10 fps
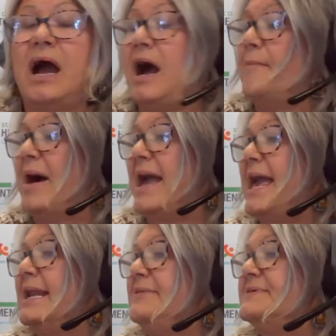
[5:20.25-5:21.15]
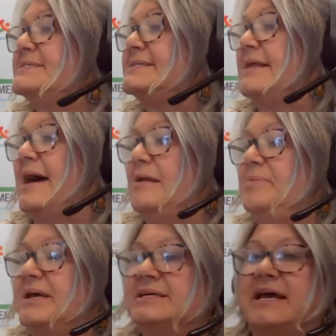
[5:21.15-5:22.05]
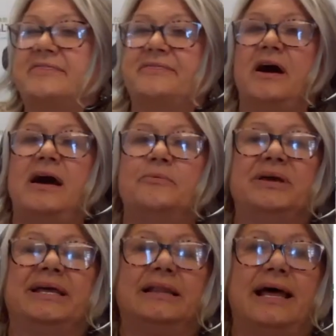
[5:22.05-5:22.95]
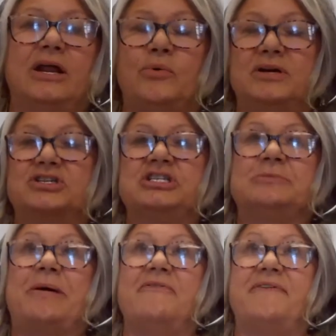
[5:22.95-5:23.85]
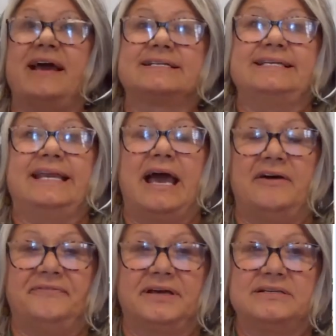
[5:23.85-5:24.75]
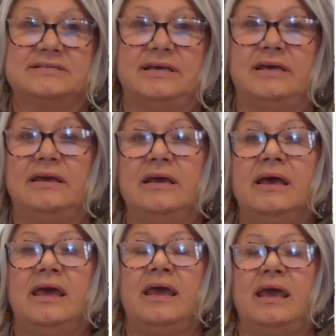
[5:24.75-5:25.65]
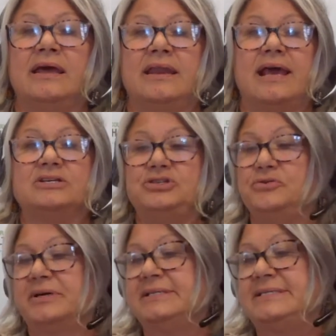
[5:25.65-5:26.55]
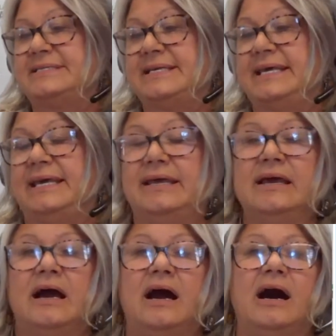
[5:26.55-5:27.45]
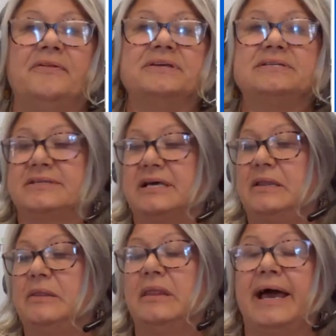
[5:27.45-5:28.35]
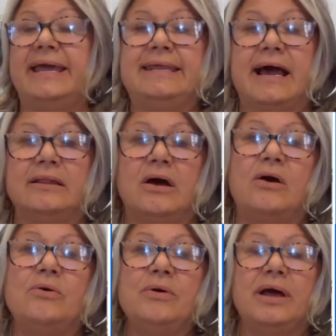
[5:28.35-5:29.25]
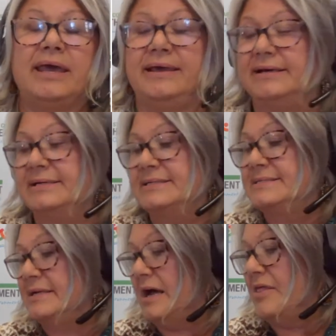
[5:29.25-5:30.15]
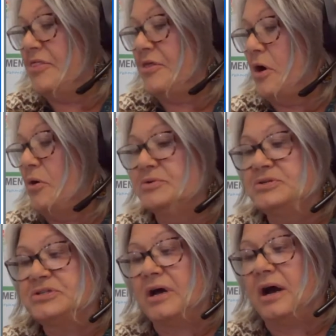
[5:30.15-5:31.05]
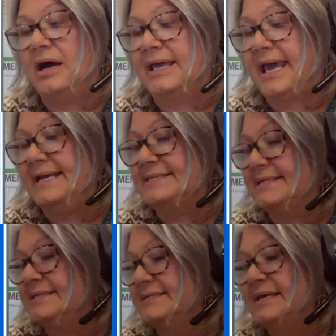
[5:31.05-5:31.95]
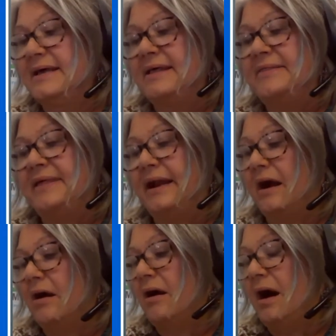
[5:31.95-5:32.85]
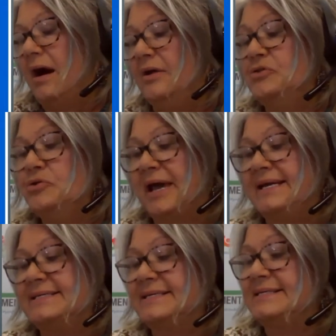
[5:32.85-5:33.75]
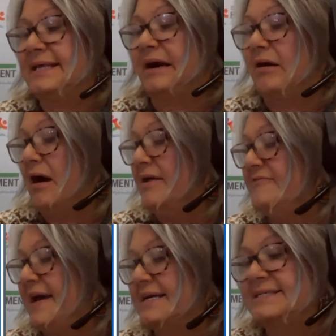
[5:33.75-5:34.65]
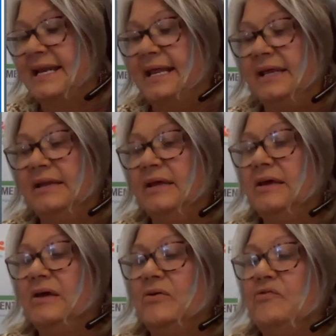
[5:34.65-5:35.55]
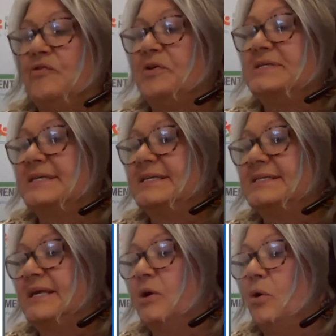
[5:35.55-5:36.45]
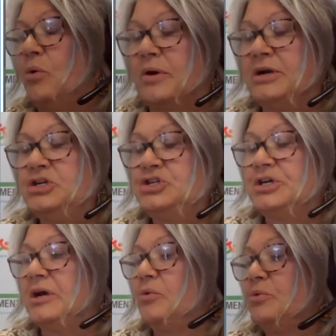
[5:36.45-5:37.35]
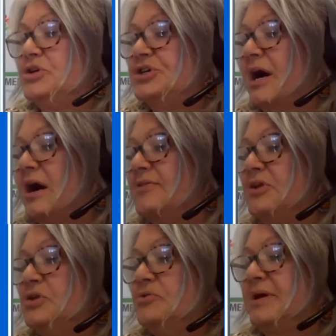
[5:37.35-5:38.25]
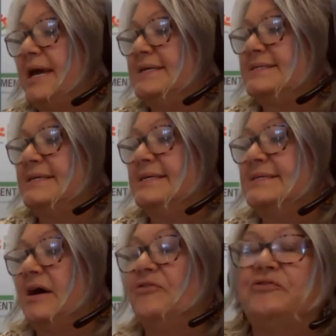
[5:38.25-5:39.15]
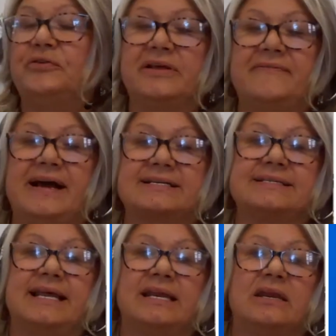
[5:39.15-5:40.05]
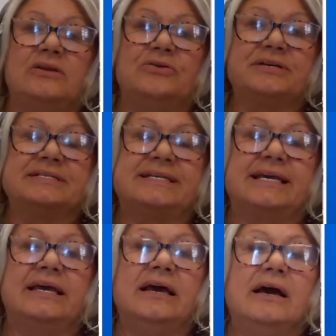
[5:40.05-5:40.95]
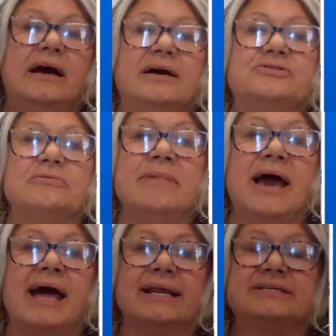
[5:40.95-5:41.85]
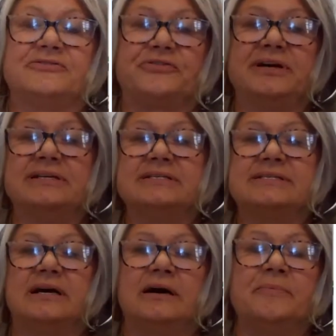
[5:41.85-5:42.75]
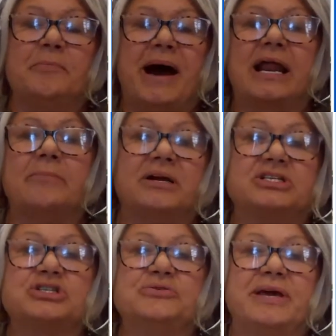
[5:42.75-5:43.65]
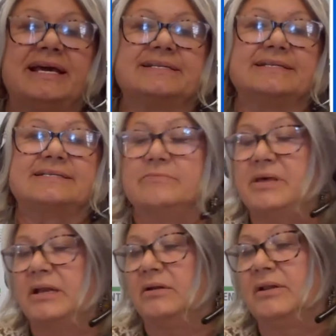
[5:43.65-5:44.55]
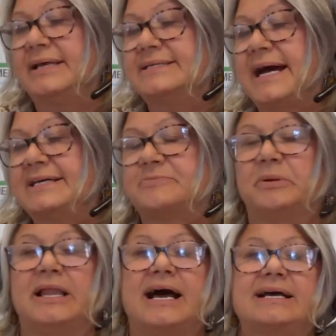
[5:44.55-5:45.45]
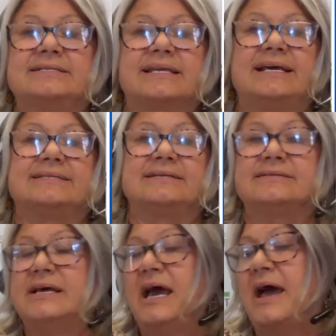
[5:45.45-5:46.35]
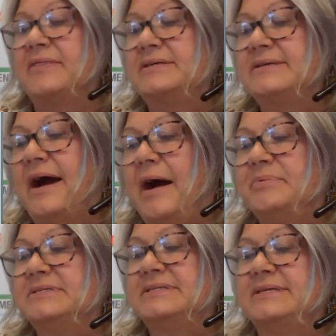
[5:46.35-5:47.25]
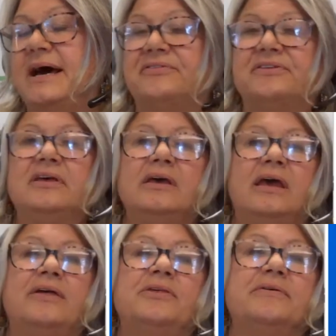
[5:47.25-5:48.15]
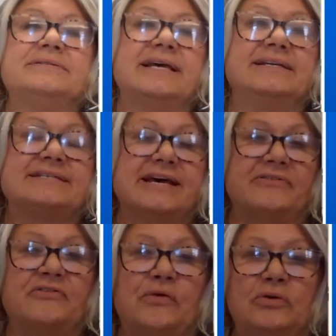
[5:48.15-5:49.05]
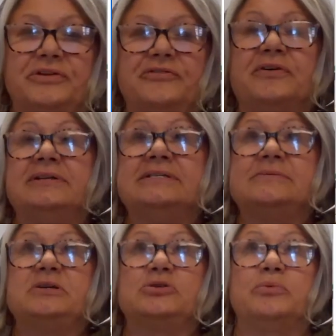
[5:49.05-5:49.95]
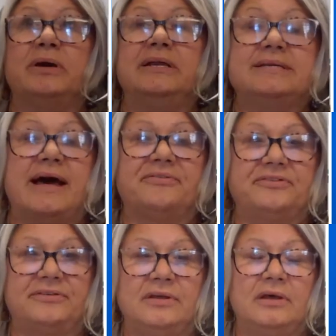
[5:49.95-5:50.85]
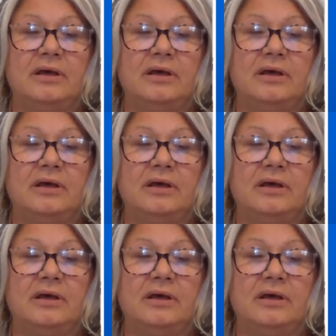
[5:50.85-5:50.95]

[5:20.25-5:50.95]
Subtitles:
I added this slide because I thought we get a lot of questions about vaccine efficacy. And as you can see, the light yellow is those cases that are new cases that are unvaccinated versus the orange, which are the new cases of fully vaccinated. And you can see a dramatic difference. The bottom are just new cases. The middle is hospitalized cases, and the top is deaths. And there is a 7-fold difference between deaths